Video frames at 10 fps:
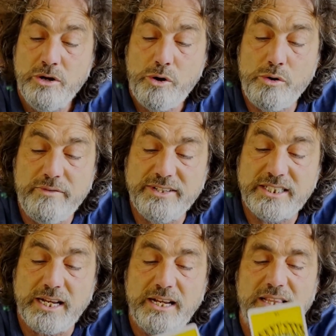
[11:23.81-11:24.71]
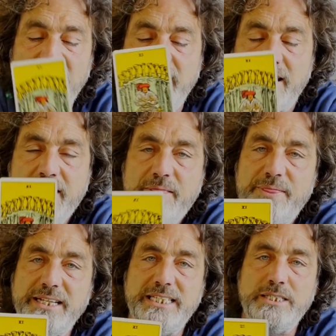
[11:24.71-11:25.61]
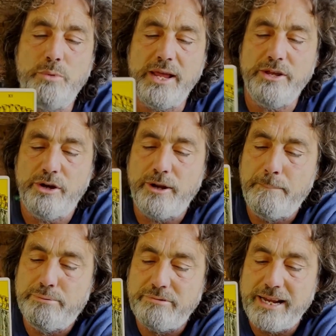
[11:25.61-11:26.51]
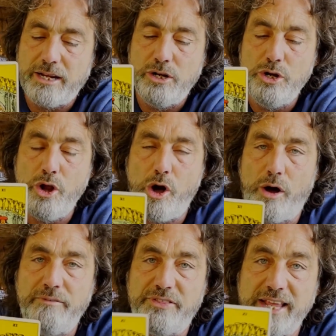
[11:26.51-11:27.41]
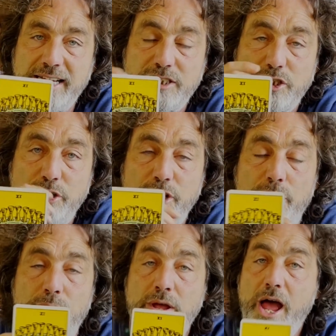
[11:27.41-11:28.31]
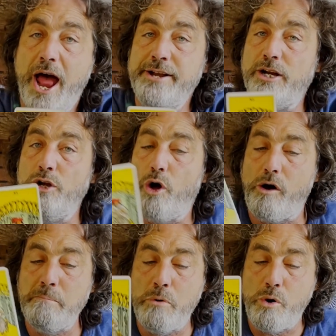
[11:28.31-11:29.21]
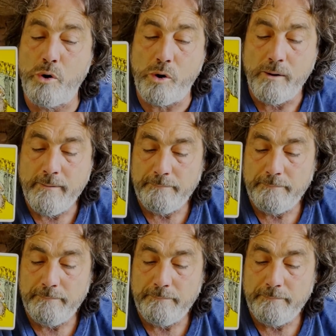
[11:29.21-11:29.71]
all of a sudden, I think this is where you're going to bring a lot of things to you and a lot more